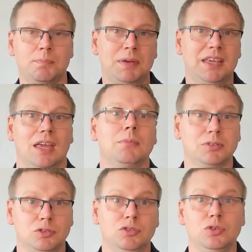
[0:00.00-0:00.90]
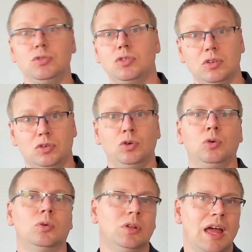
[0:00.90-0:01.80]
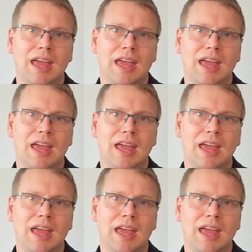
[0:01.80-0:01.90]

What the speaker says: being able to use the tool,